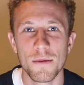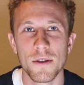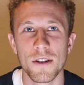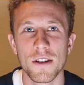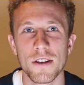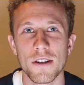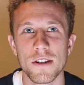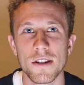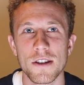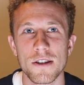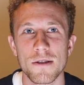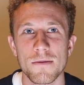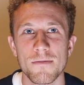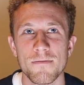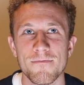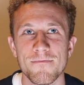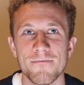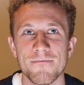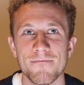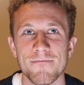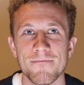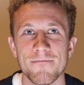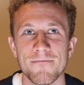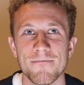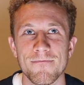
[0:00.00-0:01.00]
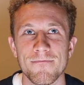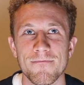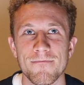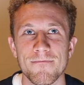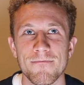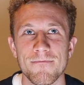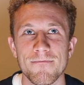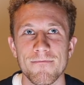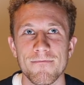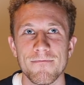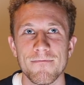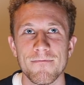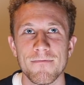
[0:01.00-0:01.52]
because
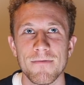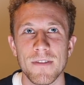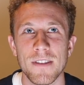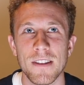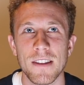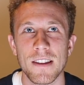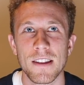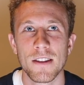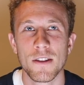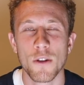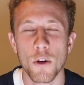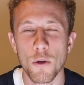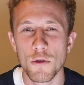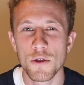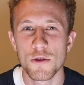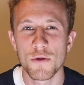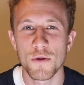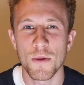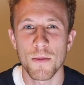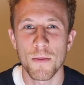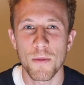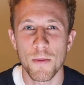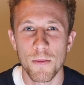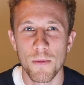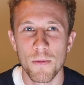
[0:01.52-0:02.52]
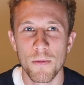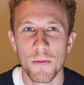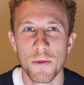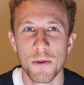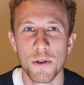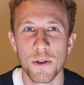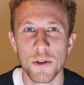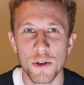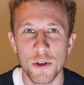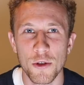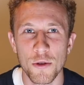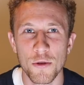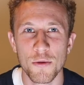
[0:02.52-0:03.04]
those were
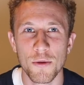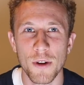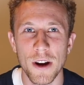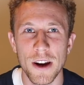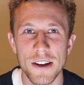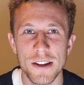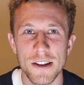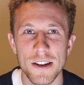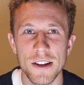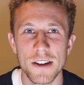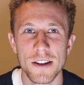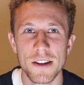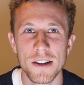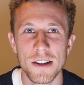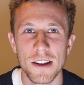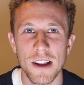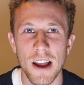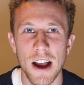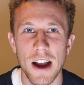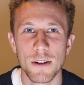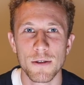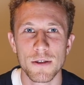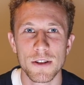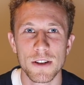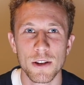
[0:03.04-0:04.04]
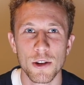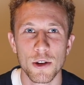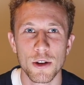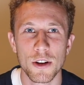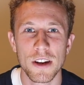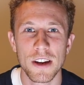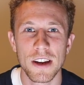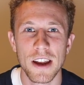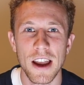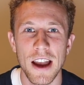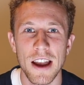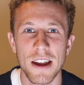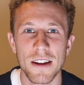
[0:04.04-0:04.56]
the two races I was
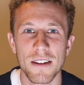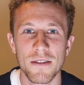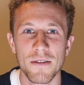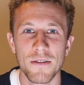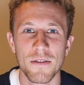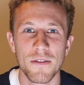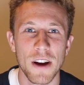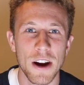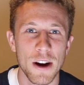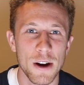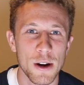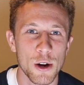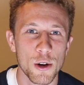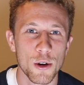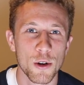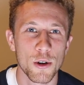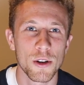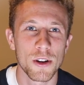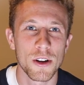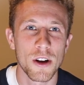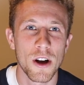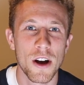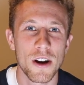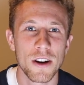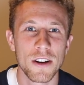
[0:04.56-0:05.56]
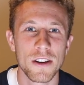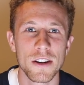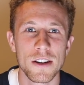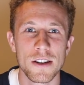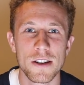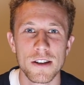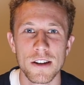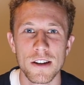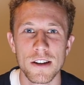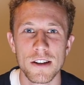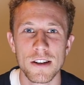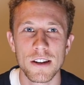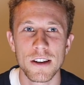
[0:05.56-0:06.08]
looking at very early on in the
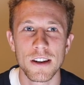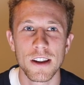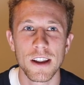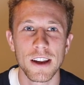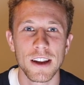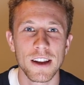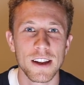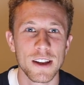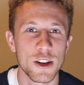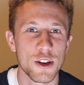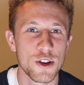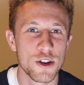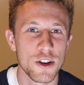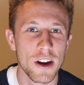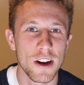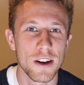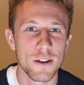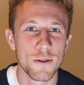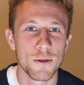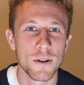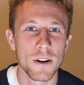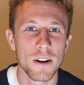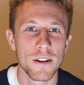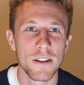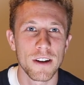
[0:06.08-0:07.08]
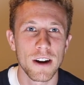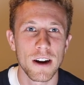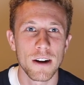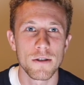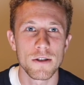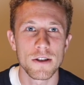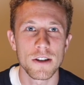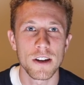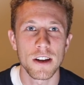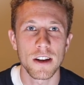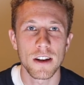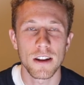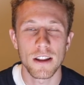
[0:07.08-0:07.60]
season, like in January, that I
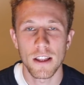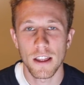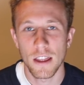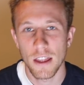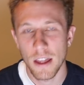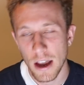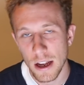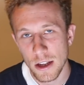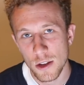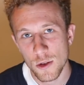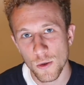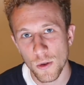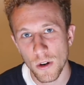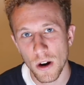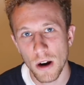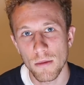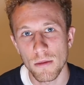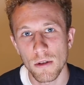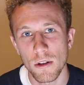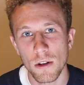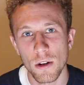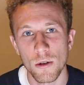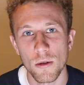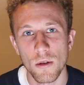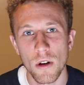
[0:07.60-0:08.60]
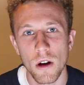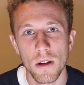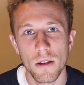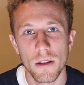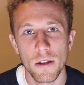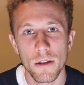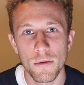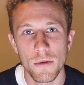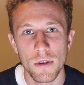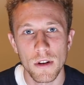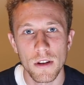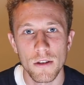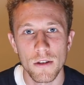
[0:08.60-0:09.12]
was like, that's where I'm gonna run
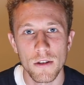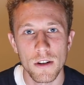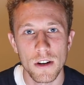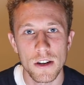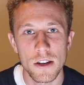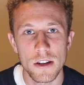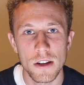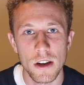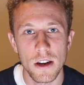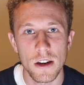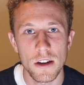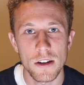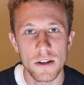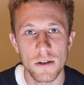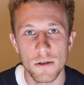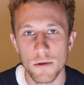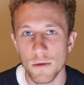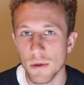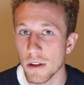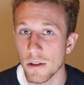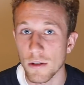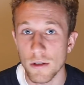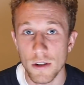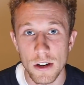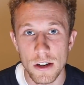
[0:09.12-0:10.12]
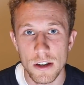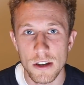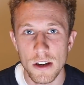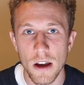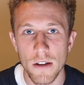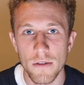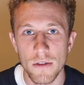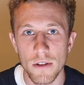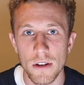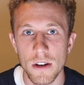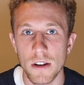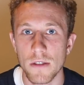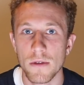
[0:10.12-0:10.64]
336,
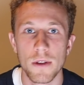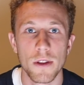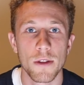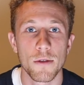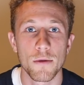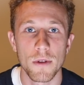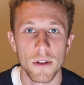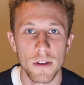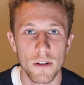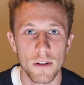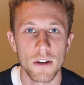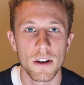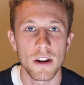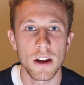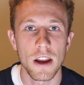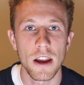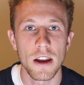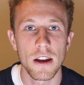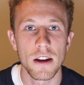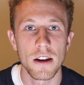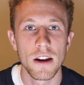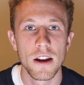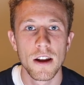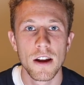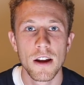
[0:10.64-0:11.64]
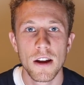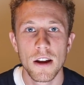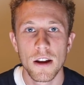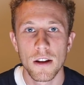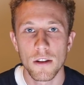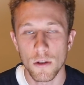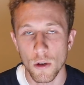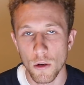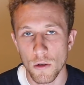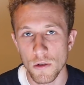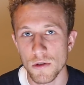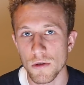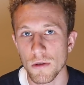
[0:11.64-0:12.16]
337, even 338.
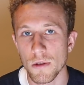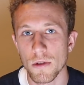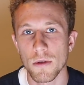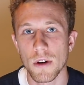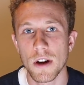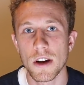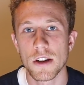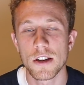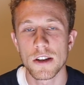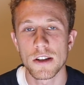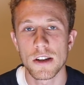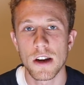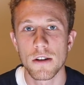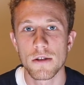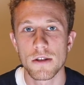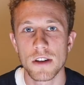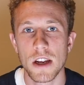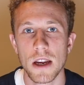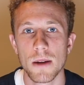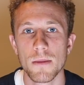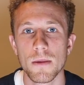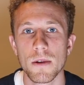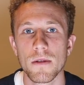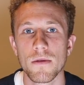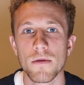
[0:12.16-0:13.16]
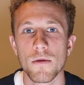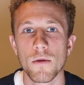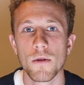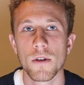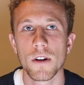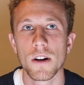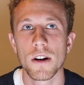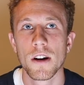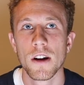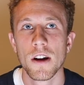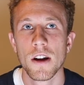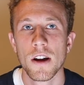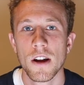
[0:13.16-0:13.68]
Those were the races I was aiming
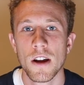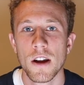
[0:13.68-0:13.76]
for.